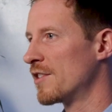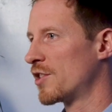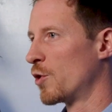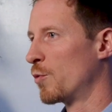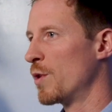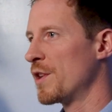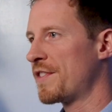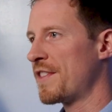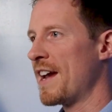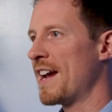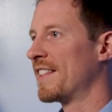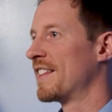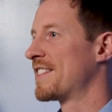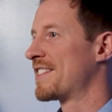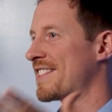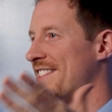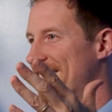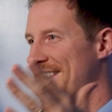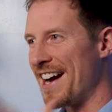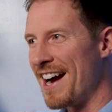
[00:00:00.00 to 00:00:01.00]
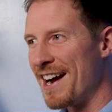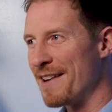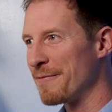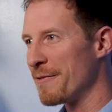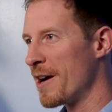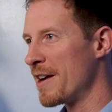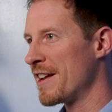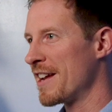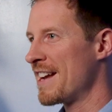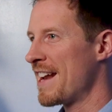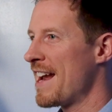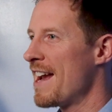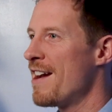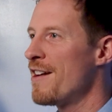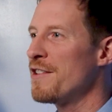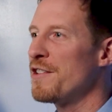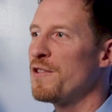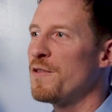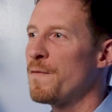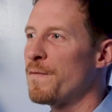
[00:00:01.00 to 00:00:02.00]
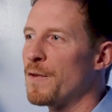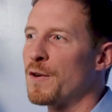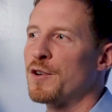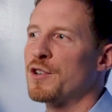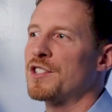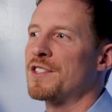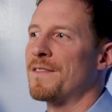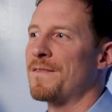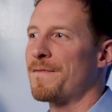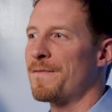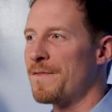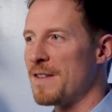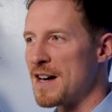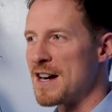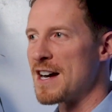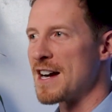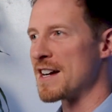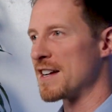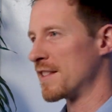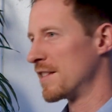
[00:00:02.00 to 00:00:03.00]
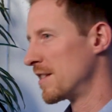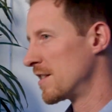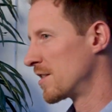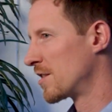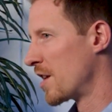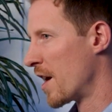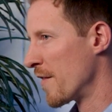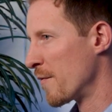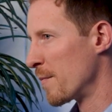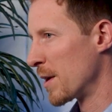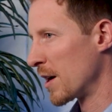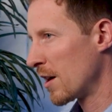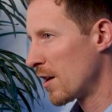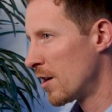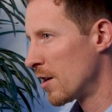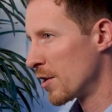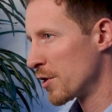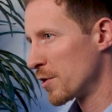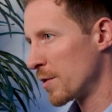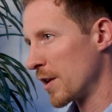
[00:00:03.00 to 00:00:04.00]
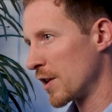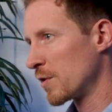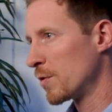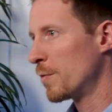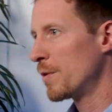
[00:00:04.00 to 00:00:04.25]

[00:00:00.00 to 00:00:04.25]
So with that, let's dive right in. How do you first find these government contracts?